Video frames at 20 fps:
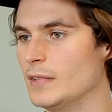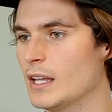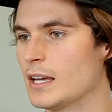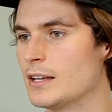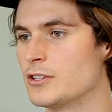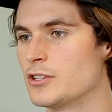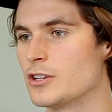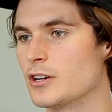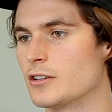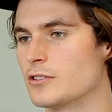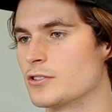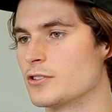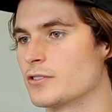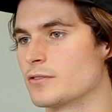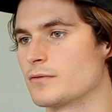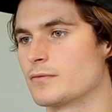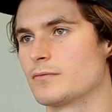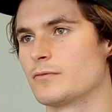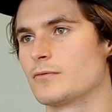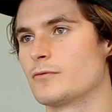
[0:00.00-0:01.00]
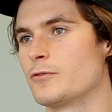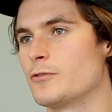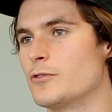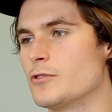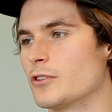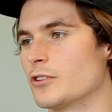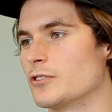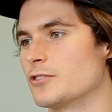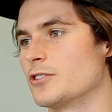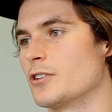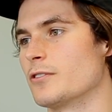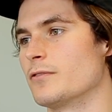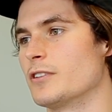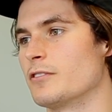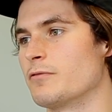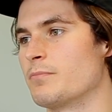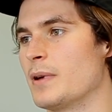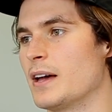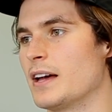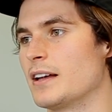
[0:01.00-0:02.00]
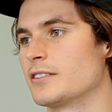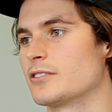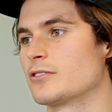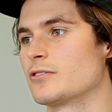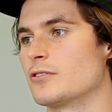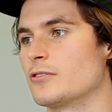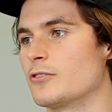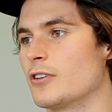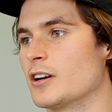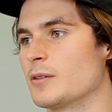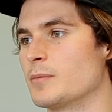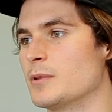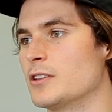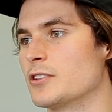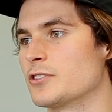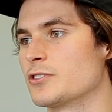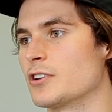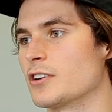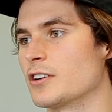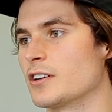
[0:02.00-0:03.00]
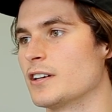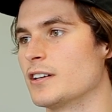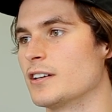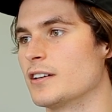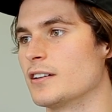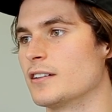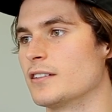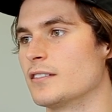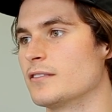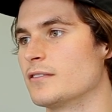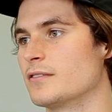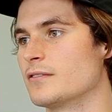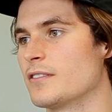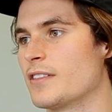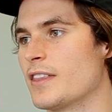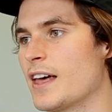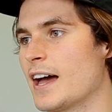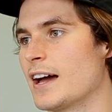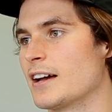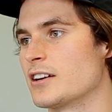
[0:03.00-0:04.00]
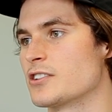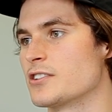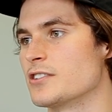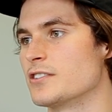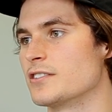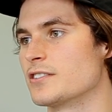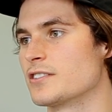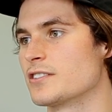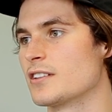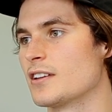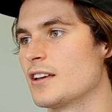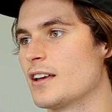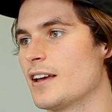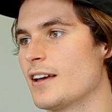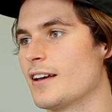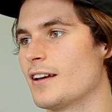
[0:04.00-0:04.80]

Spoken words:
And yeah, just a few conservative bets in the rugby, the soccer, and the Ashes.